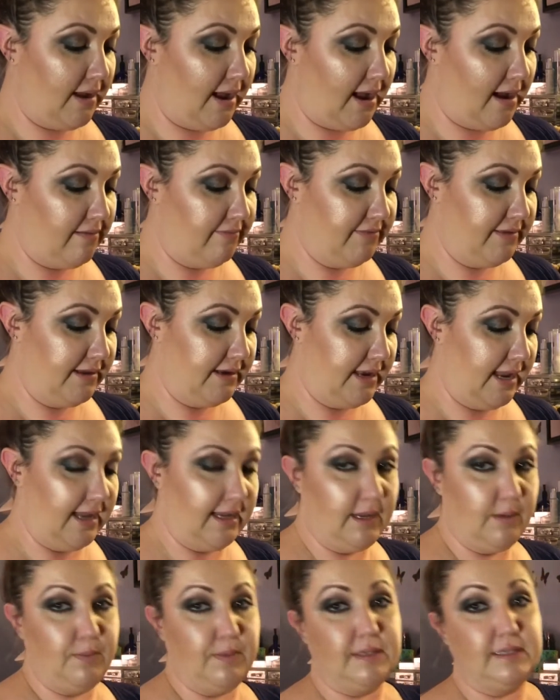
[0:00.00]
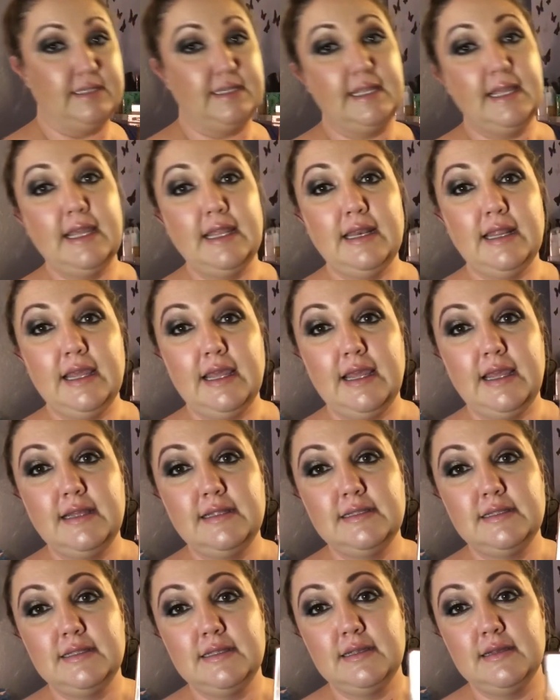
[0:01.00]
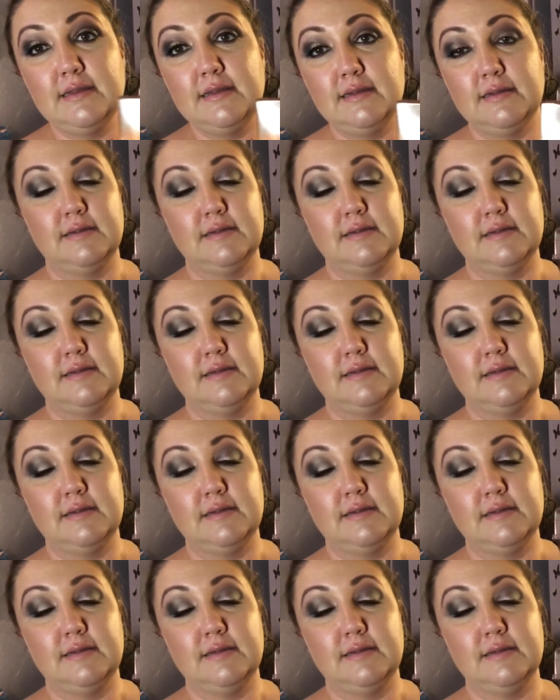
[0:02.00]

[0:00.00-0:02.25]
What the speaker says: have the Naked Petite Heat,